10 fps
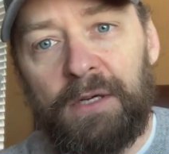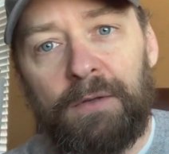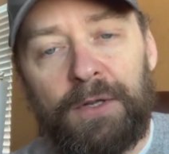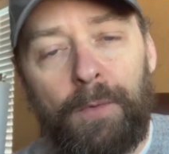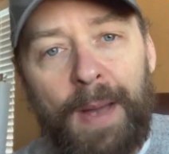you know,
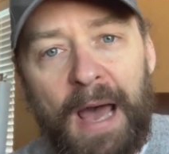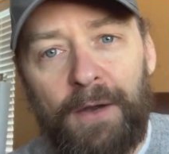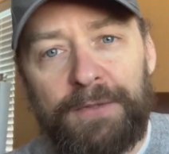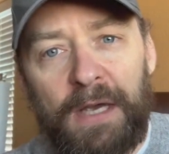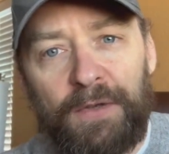little
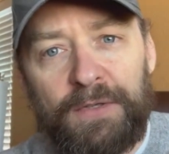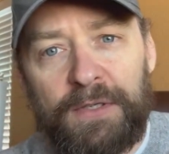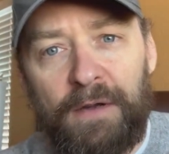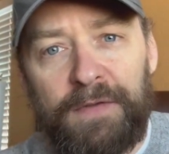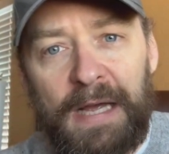paddle tails and
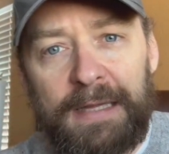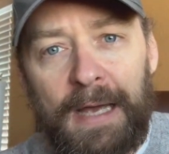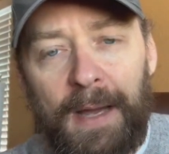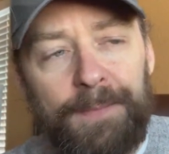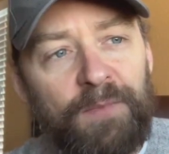stuff like
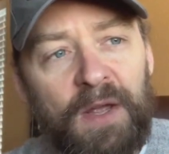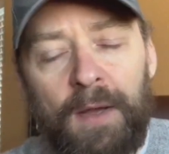that.